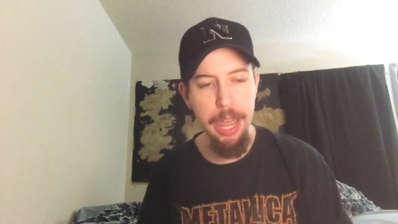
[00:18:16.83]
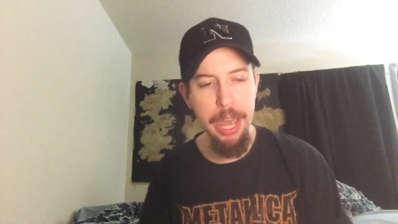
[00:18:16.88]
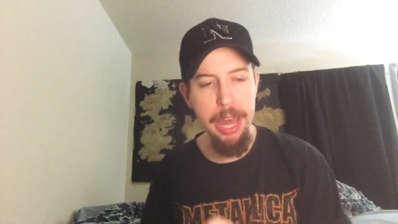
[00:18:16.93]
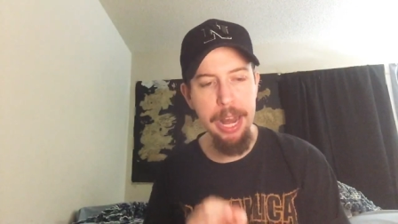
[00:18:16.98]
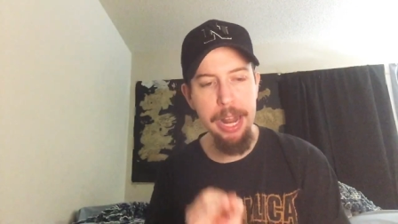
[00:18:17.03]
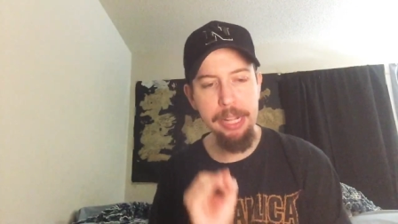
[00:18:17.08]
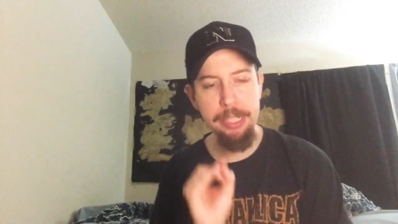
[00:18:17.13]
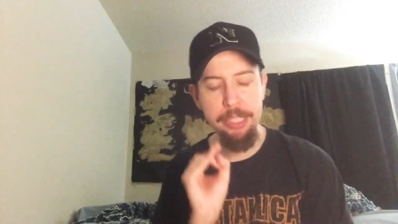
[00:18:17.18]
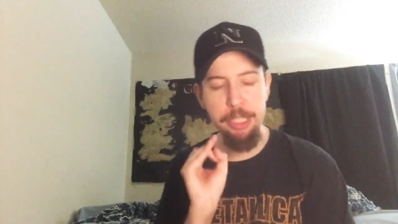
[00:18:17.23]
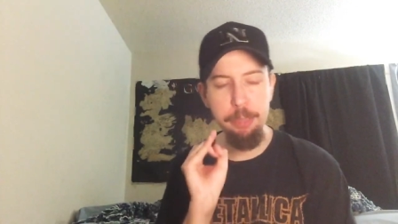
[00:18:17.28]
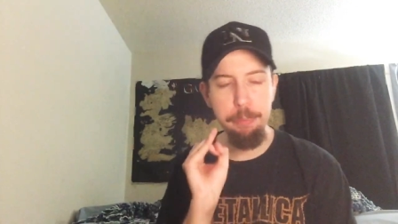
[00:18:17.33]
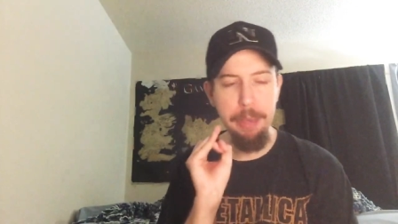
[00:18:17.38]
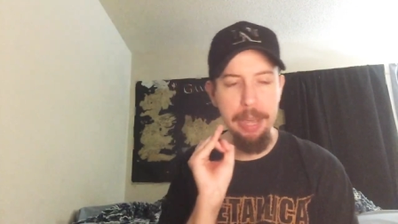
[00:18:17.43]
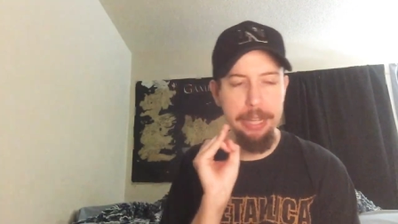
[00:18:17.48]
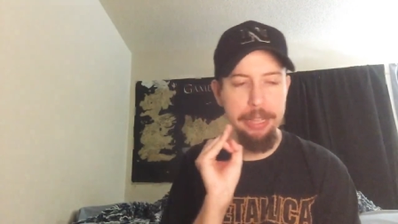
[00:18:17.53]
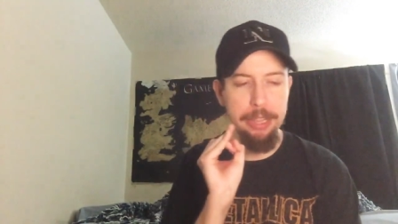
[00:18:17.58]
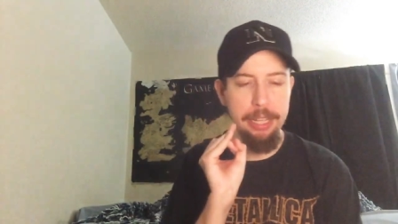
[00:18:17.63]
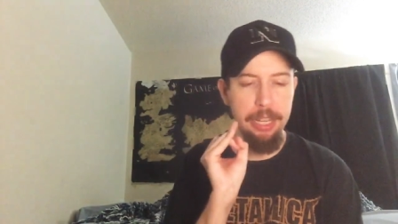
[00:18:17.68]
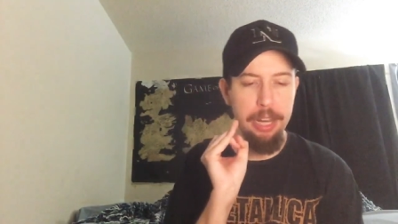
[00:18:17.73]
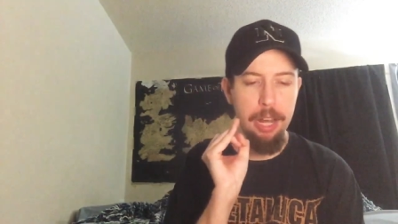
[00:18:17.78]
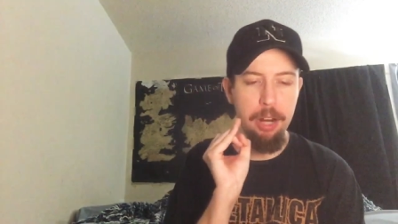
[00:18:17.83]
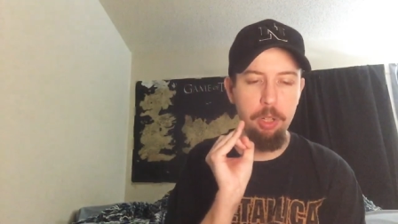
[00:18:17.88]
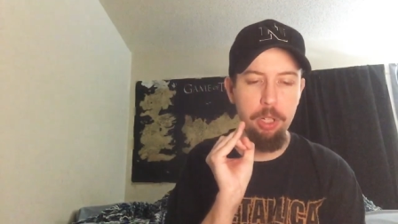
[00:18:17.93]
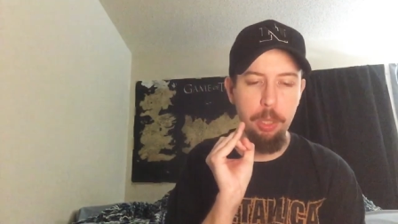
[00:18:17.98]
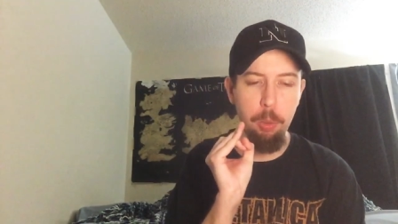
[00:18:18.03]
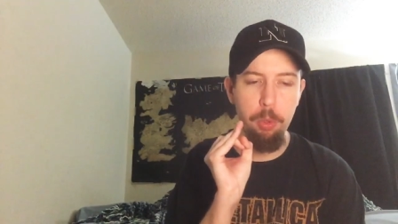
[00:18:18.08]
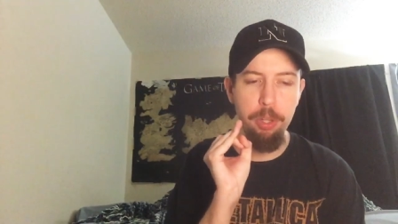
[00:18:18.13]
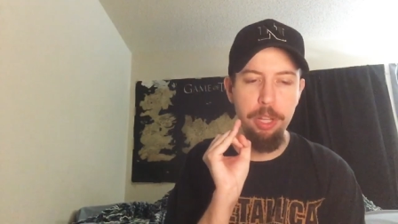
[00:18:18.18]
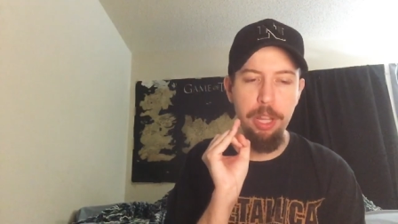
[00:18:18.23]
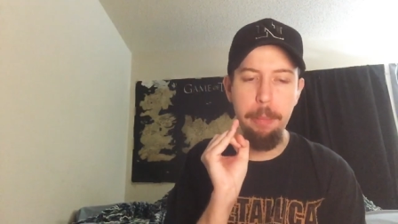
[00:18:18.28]
And I suspect that not
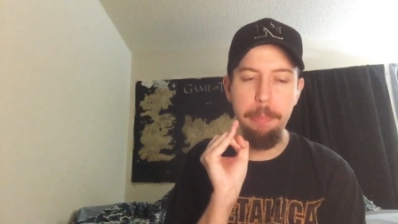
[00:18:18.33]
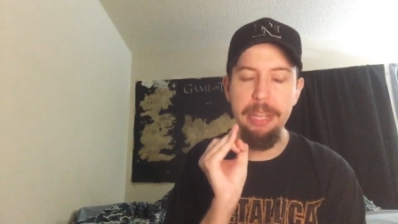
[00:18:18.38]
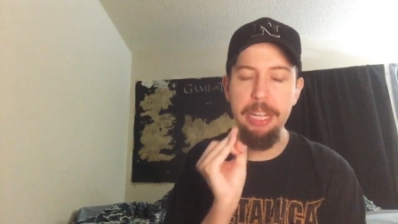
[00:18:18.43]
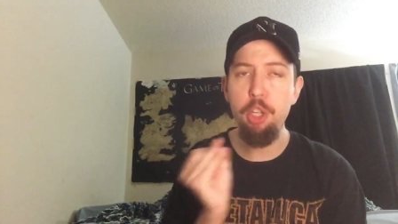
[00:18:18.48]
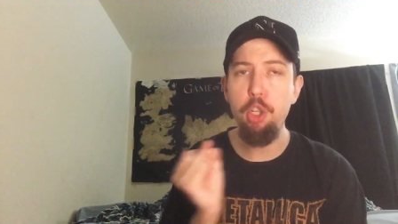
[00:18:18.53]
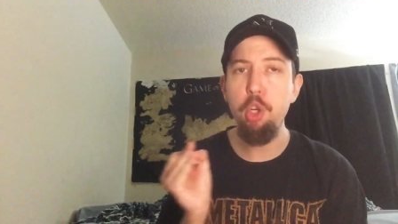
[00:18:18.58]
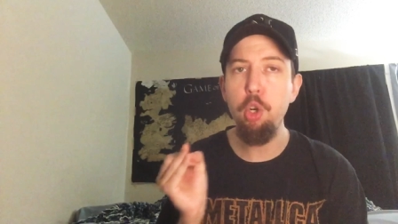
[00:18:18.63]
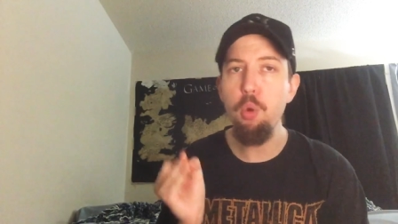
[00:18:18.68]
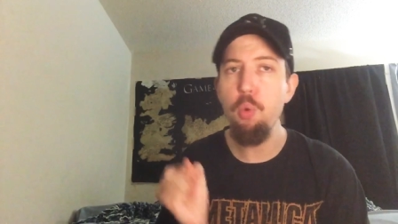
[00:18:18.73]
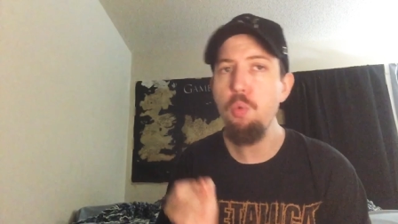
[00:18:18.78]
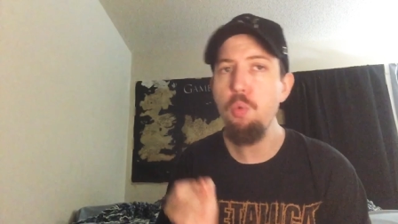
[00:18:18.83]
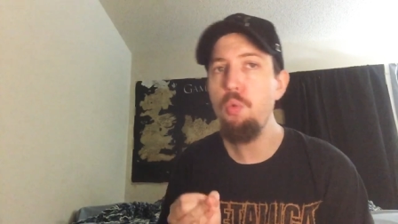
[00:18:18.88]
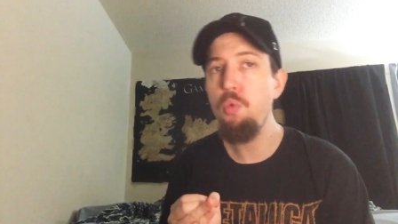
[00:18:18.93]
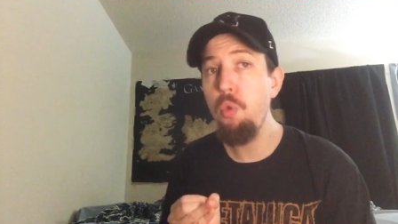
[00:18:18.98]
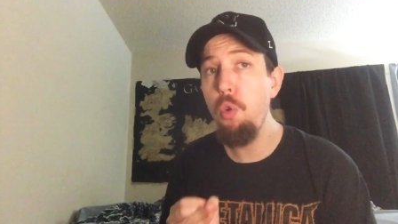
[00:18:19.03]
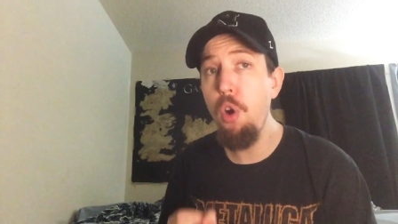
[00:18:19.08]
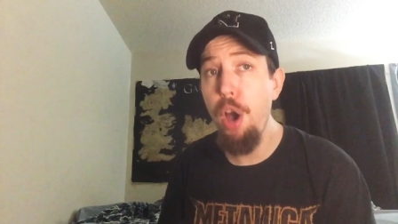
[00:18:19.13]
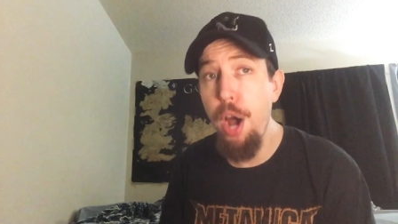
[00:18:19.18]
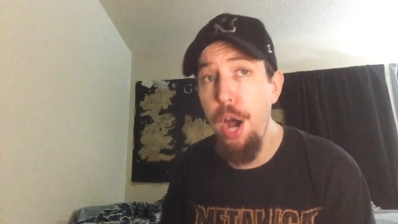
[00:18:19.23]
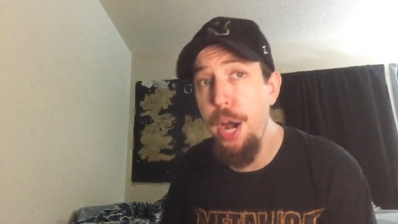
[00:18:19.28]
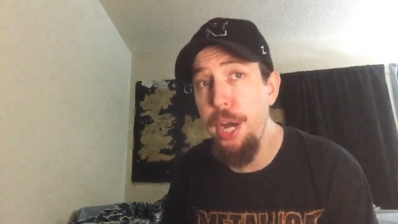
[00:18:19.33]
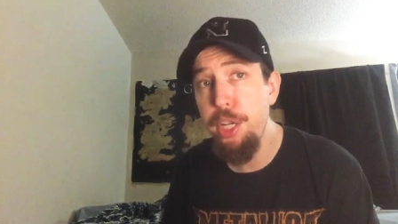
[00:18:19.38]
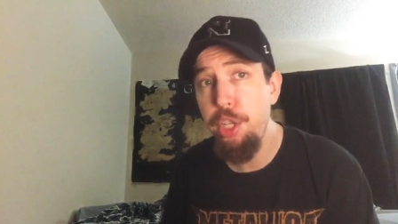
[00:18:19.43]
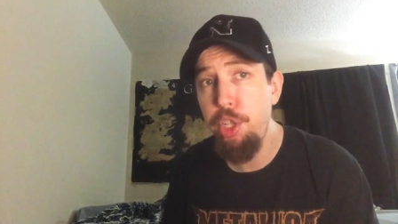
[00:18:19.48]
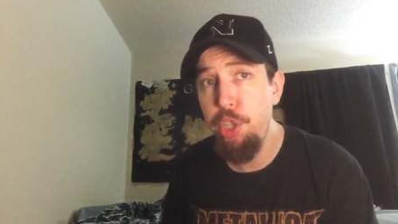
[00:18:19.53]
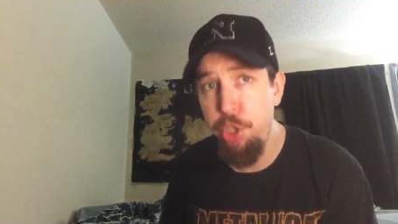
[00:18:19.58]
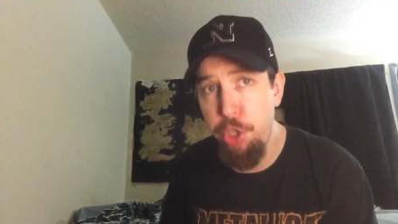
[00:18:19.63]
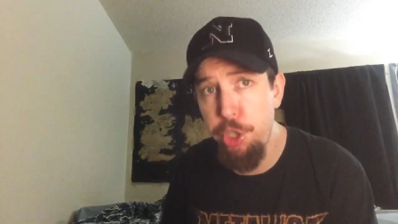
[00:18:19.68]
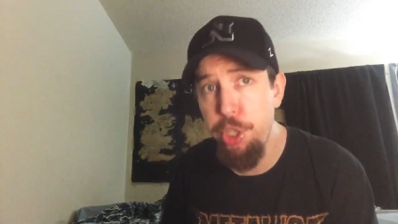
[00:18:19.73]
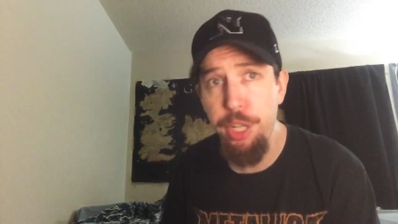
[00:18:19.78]
only will they be
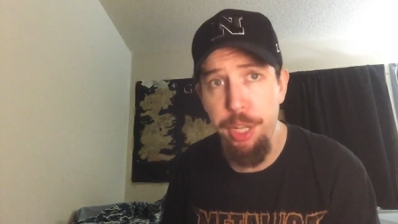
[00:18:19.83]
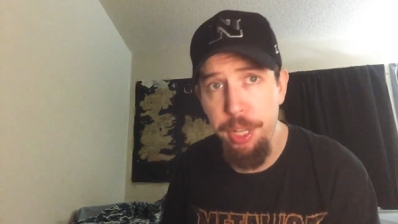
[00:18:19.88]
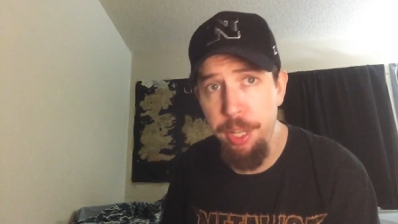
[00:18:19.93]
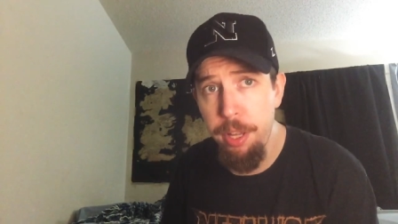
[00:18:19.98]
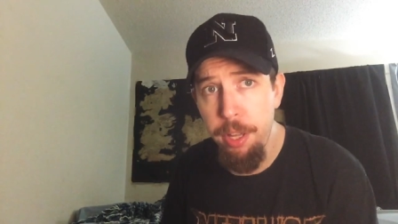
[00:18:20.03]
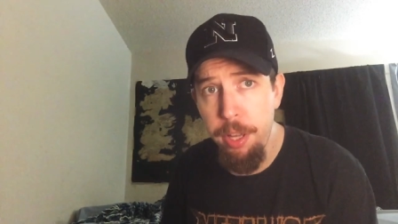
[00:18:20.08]
crushed